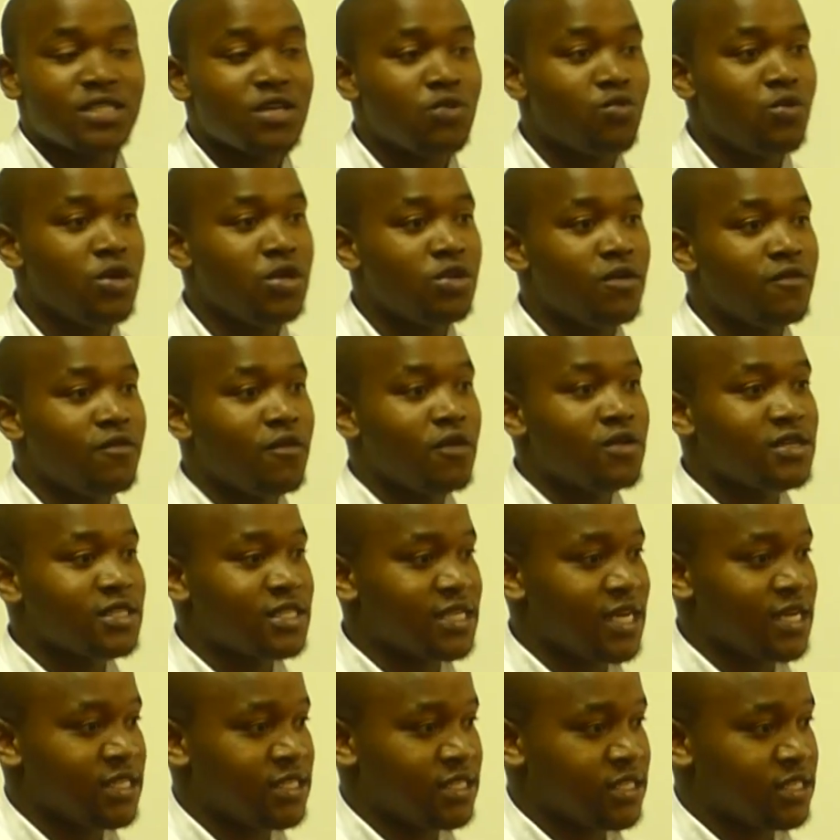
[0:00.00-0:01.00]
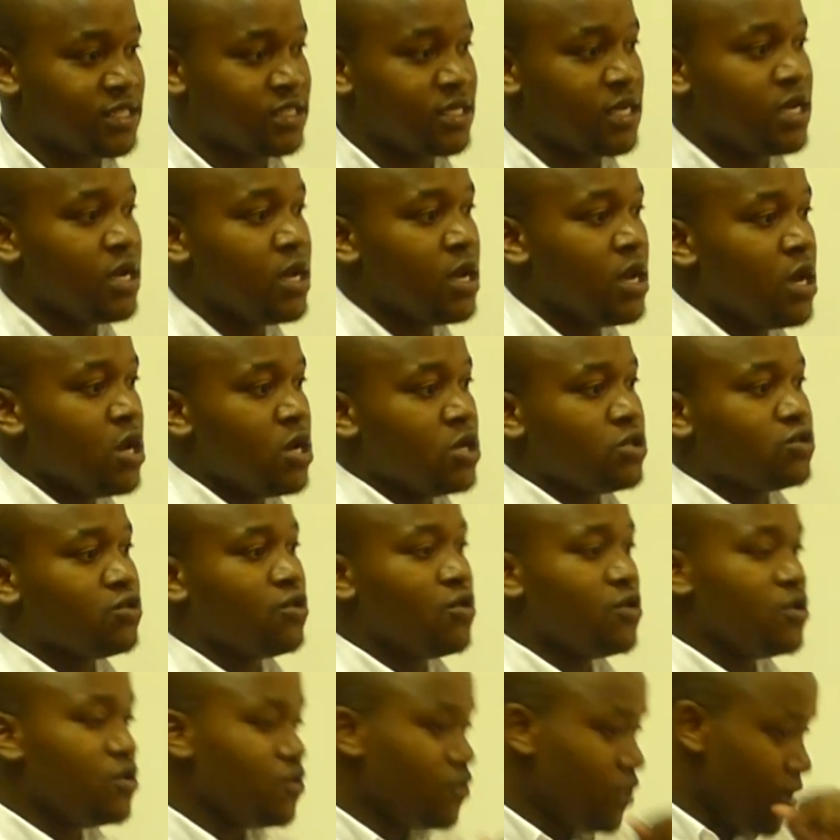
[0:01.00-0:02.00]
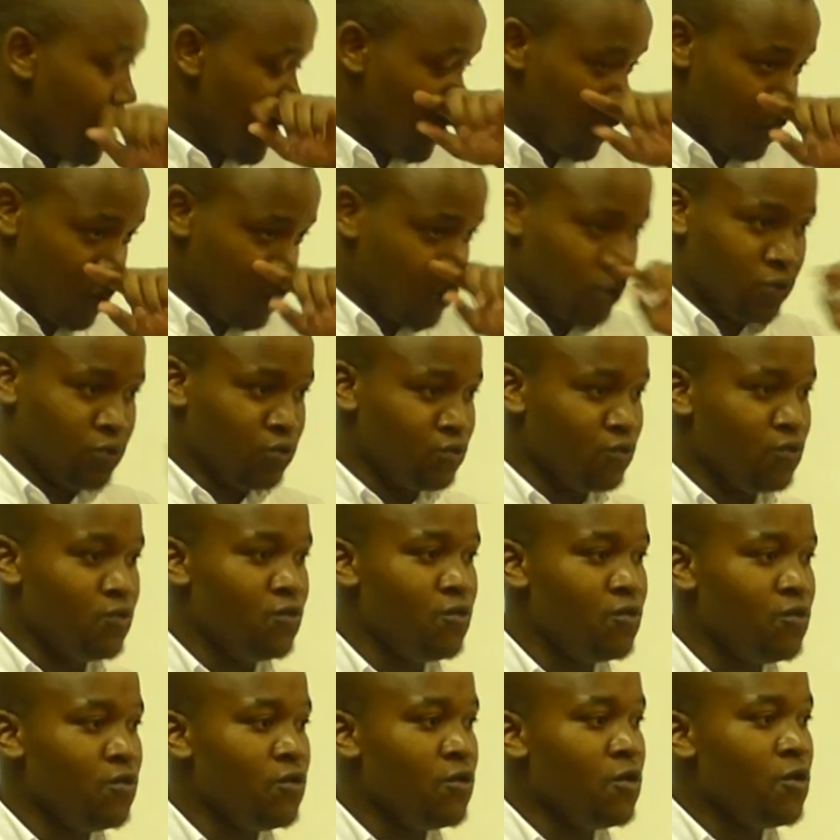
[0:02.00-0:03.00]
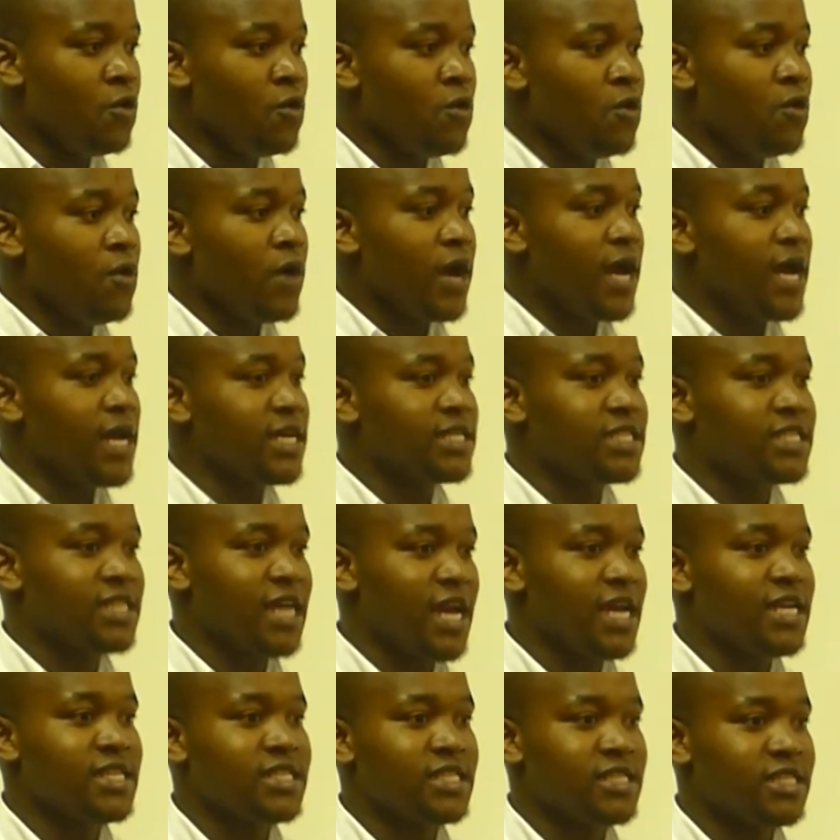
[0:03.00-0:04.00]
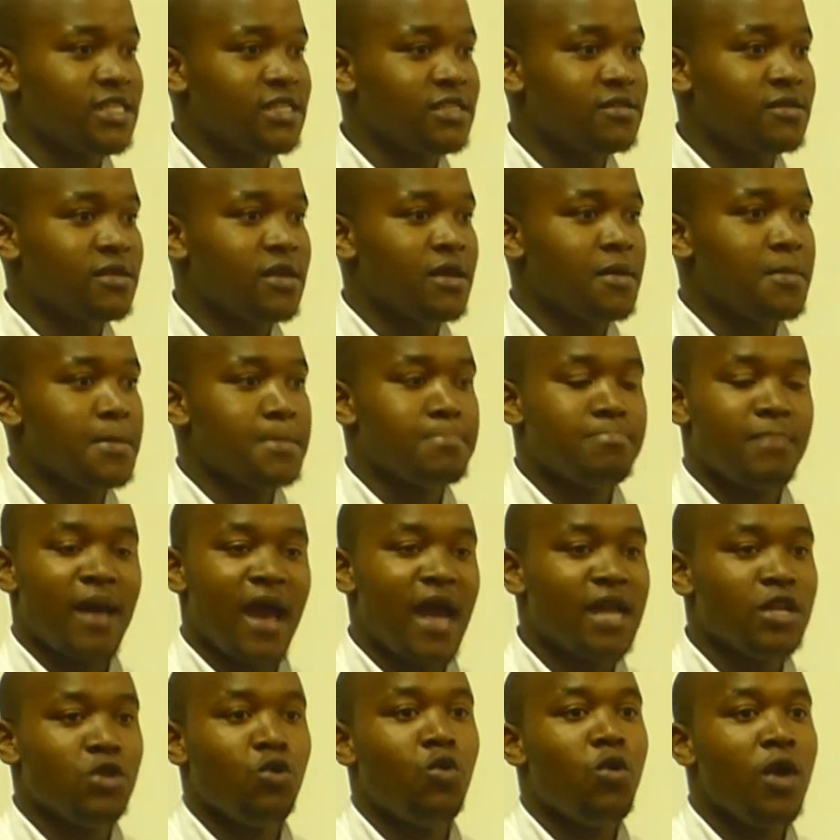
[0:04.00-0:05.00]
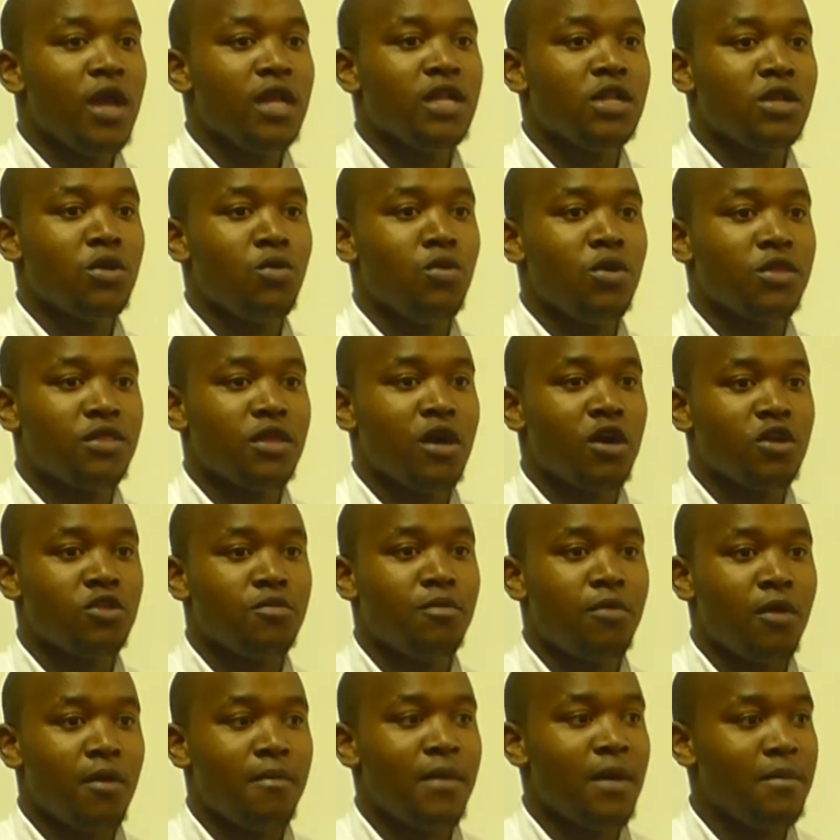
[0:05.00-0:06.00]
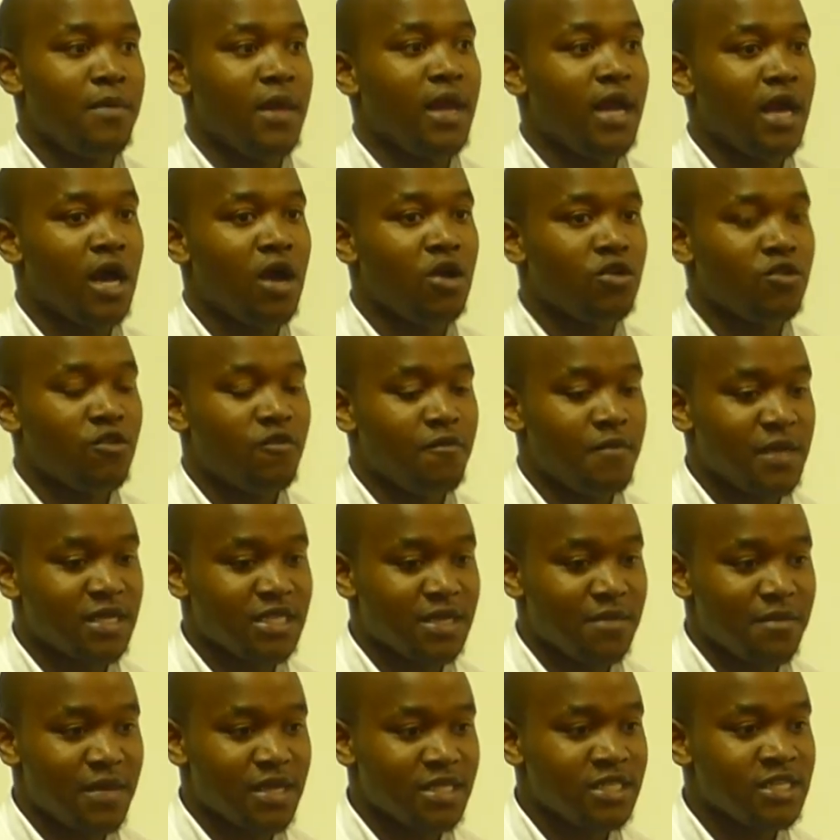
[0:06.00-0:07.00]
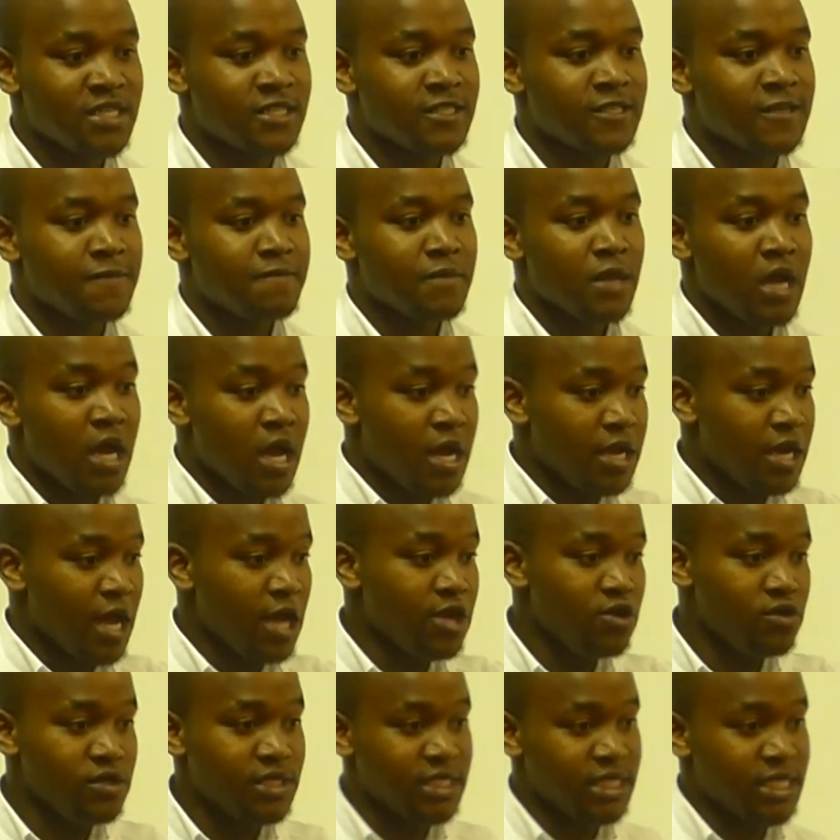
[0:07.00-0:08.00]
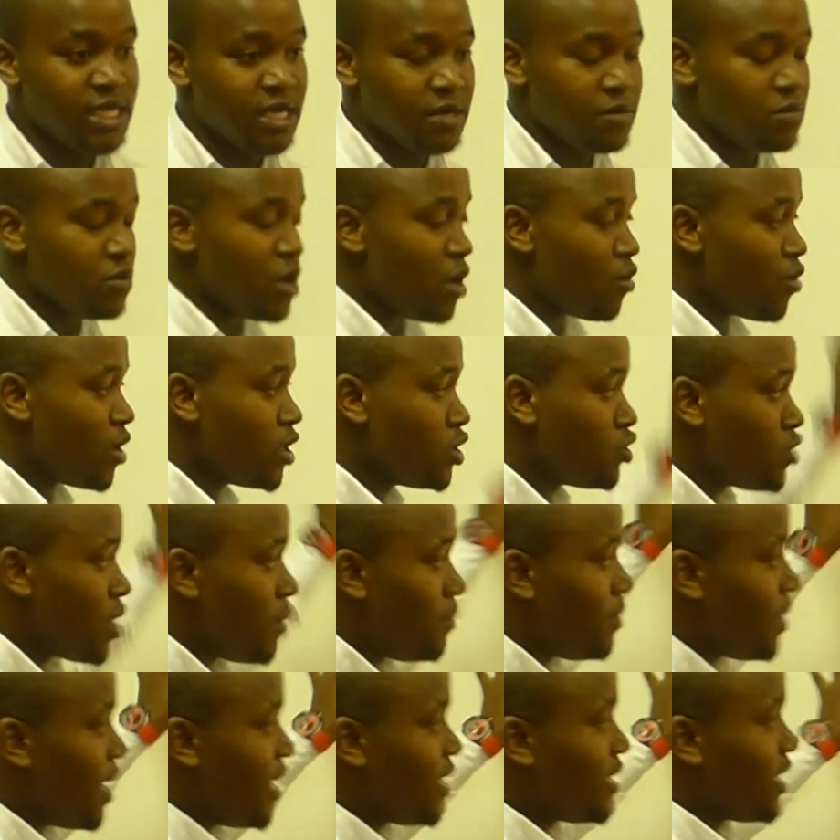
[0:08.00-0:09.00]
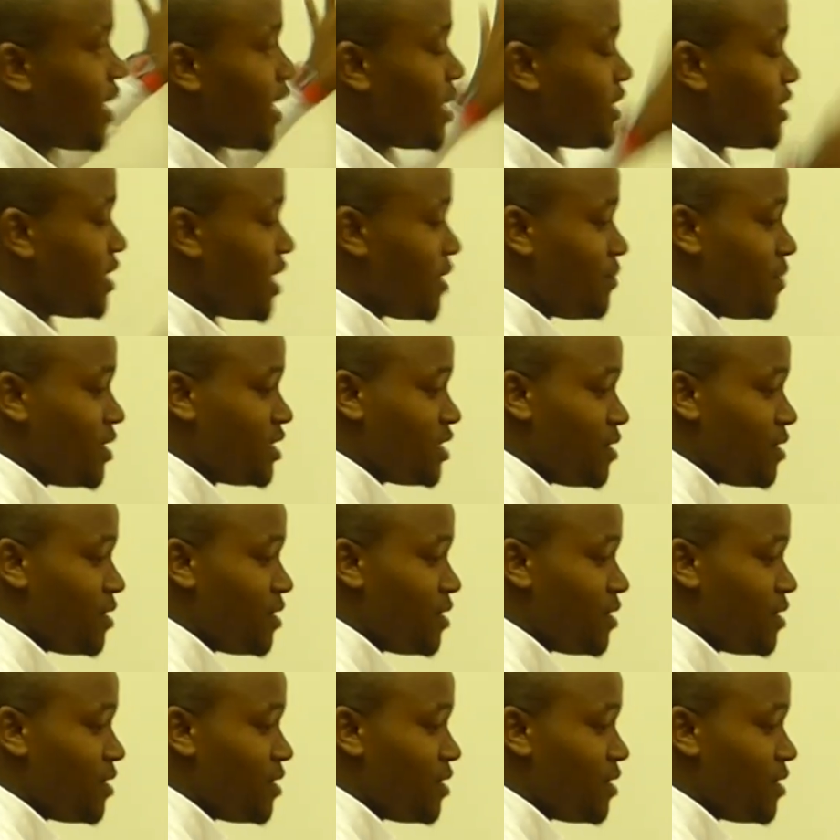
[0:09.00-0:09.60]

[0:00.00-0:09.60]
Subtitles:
is a queen of all sciences. So you cannot do sciences adequately without proper background of mathematics. Now you will see, we are going to apply grade 10